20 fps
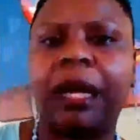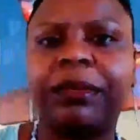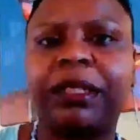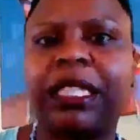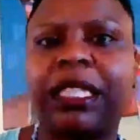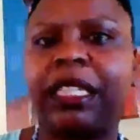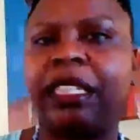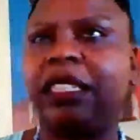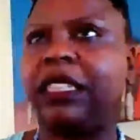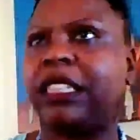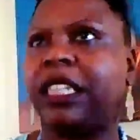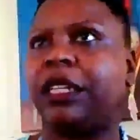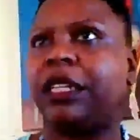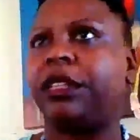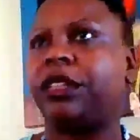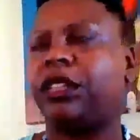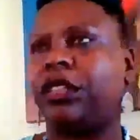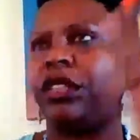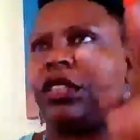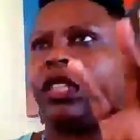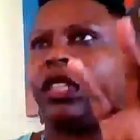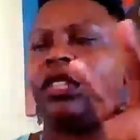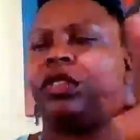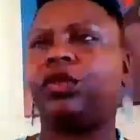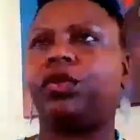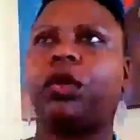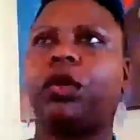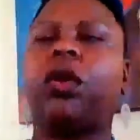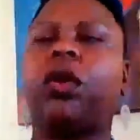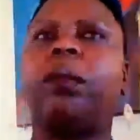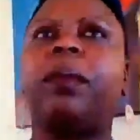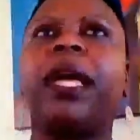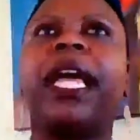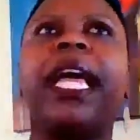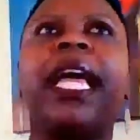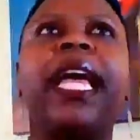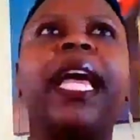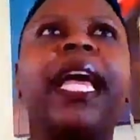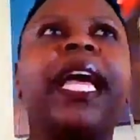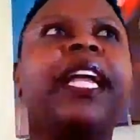object syndrome
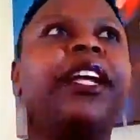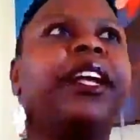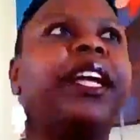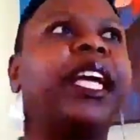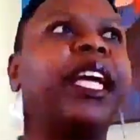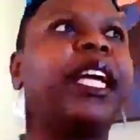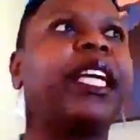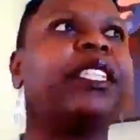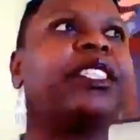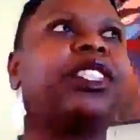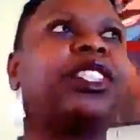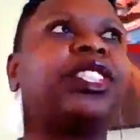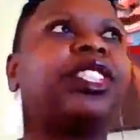and they're getting